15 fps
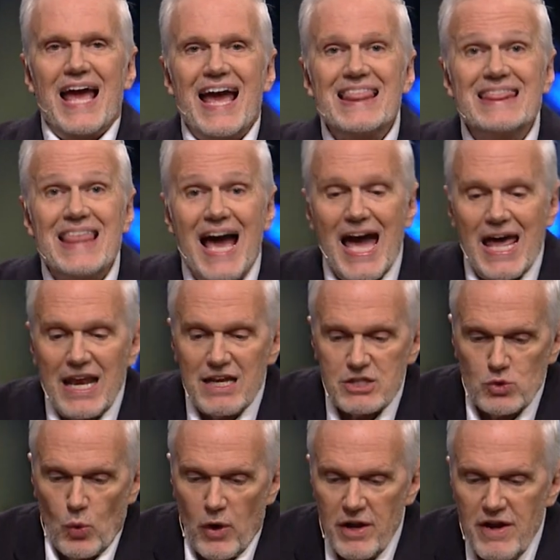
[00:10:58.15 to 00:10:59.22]
And that
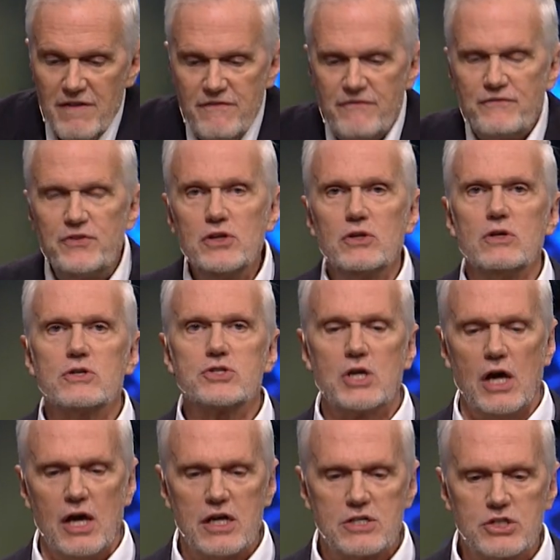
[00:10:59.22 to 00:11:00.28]
is what fills
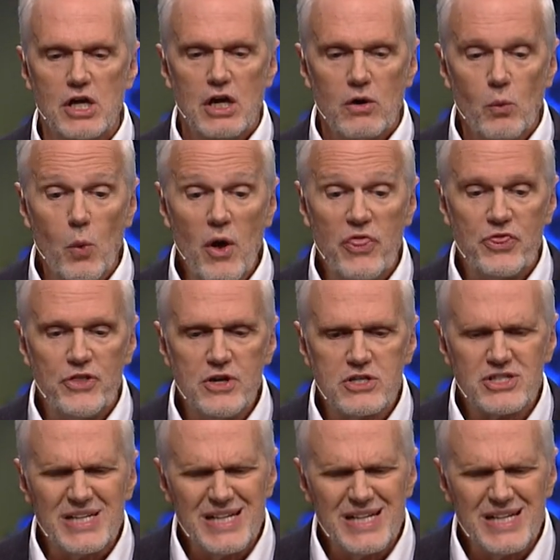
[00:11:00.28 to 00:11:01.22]
us with this